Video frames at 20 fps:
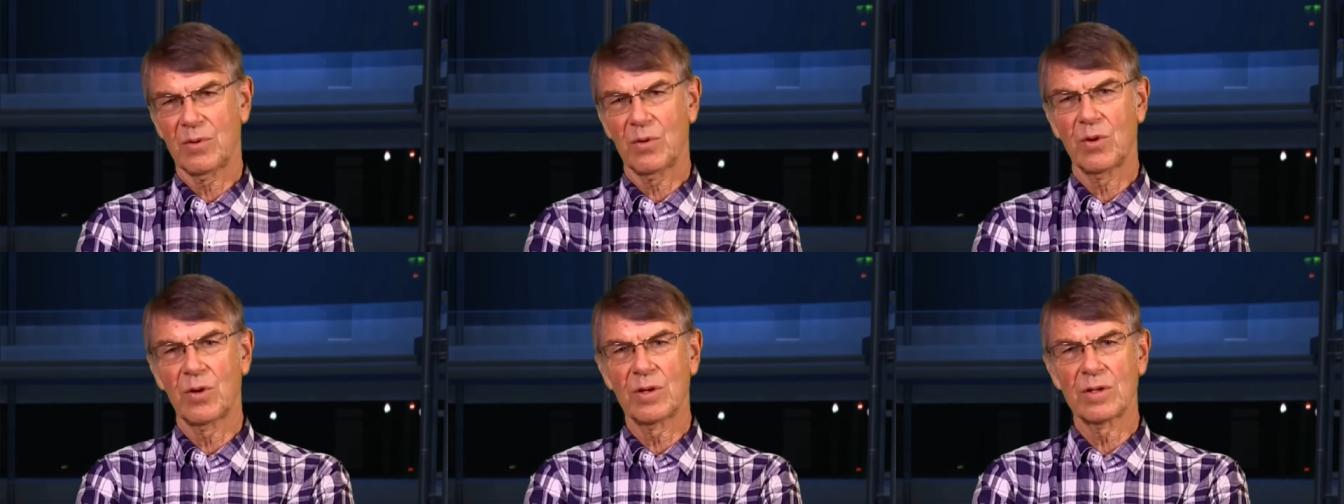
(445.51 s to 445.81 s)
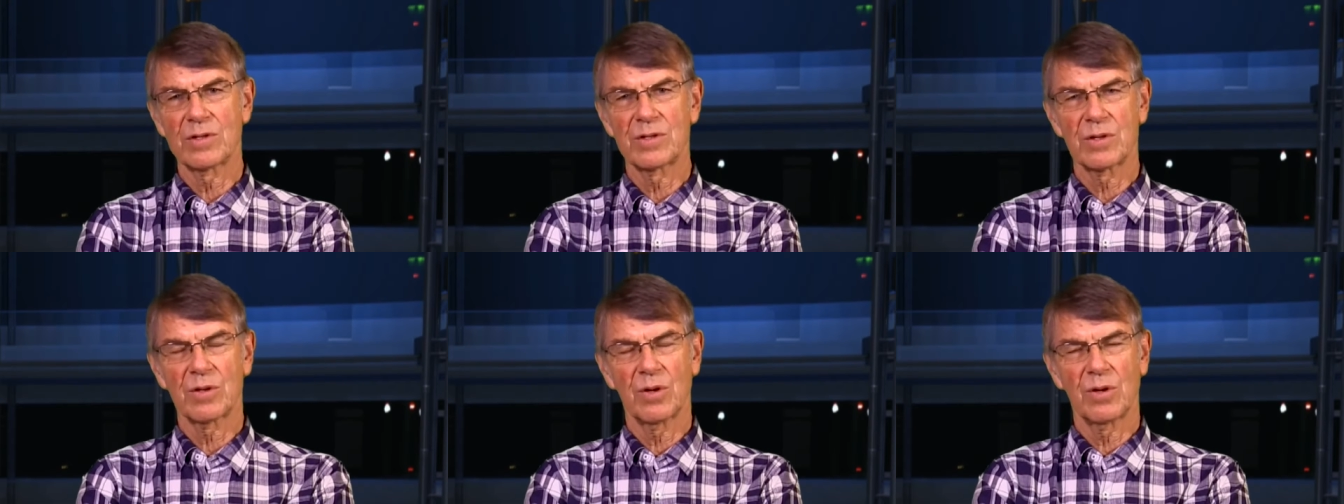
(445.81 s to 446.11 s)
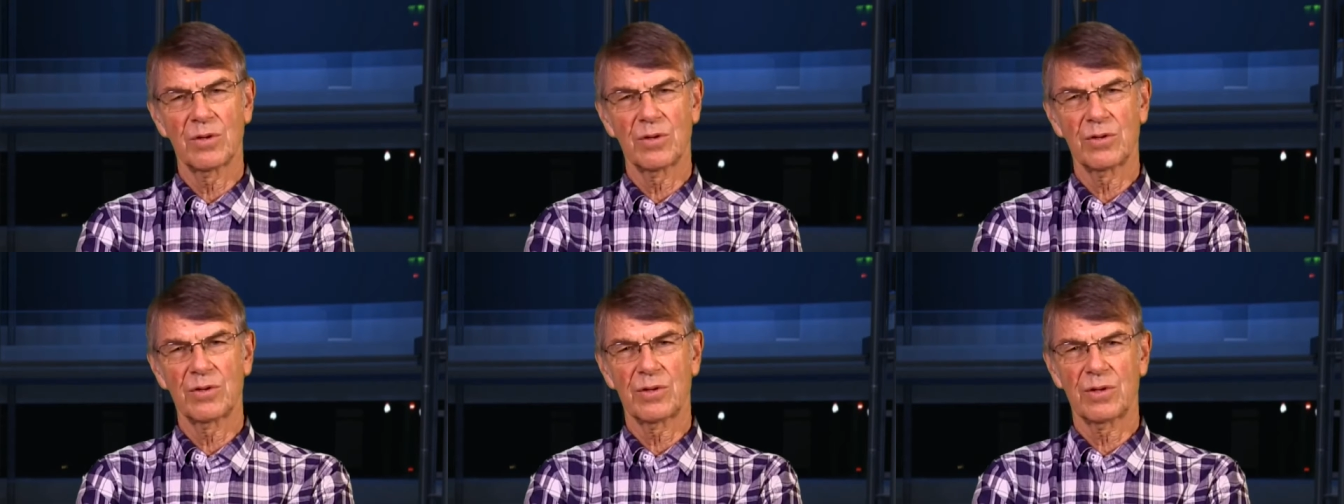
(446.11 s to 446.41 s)
also
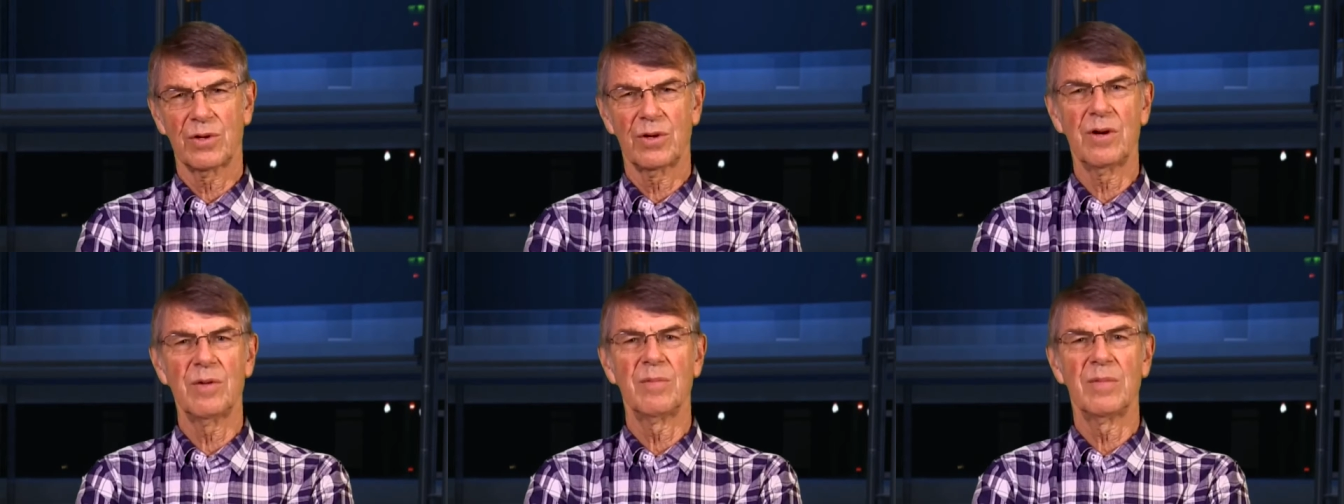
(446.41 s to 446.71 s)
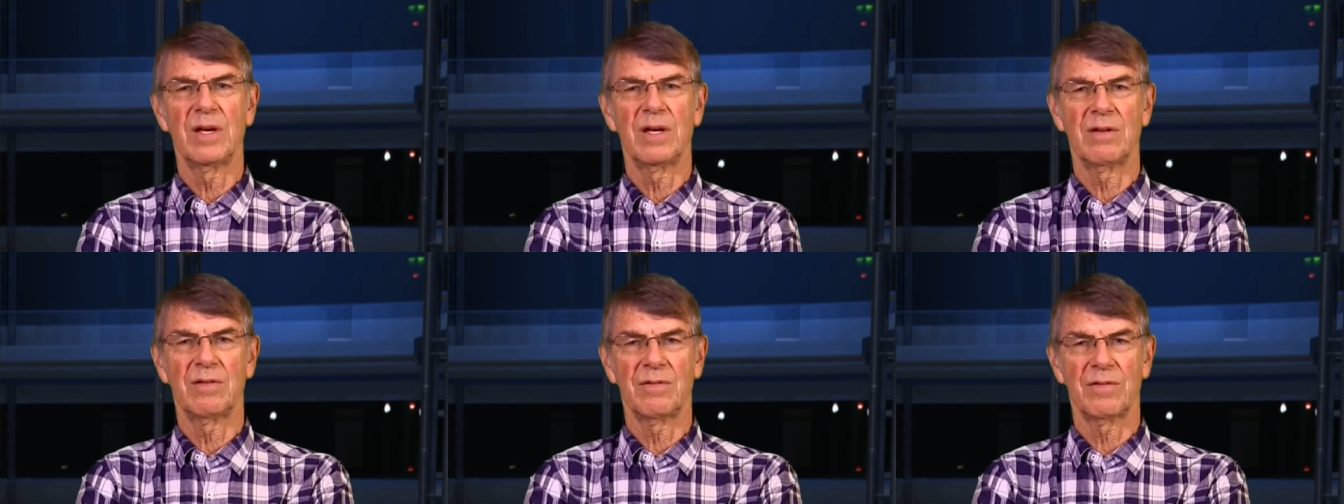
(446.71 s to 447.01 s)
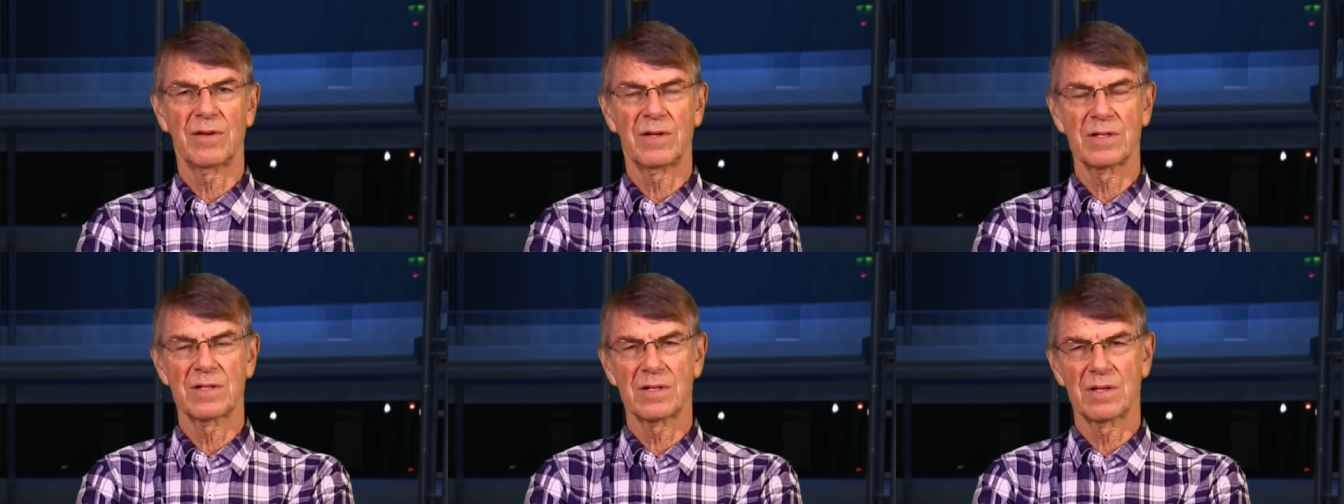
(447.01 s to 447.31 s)
on term
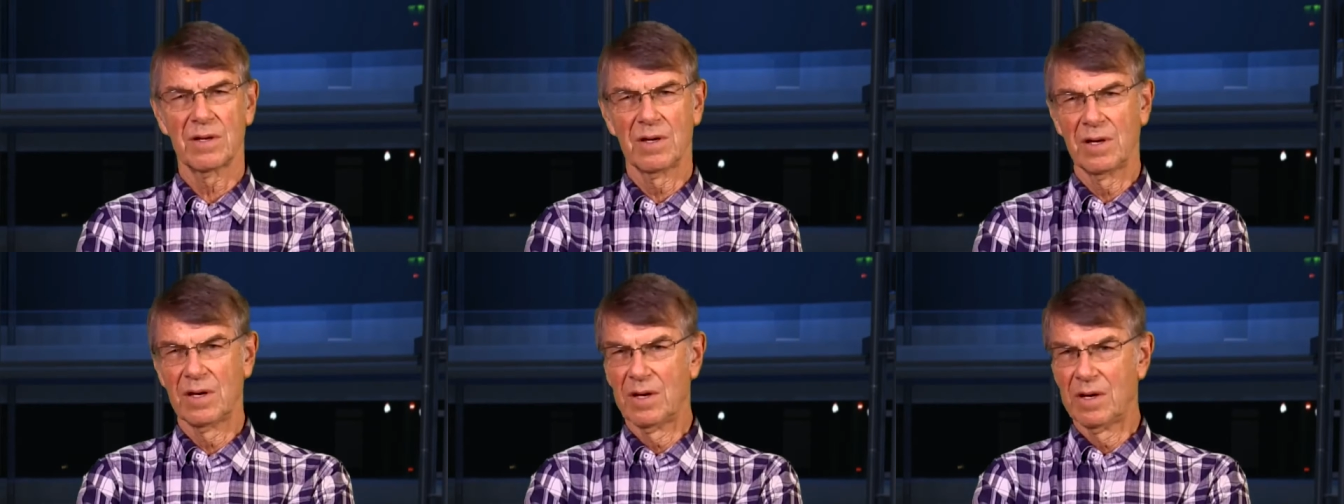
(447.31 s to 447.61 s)
infants.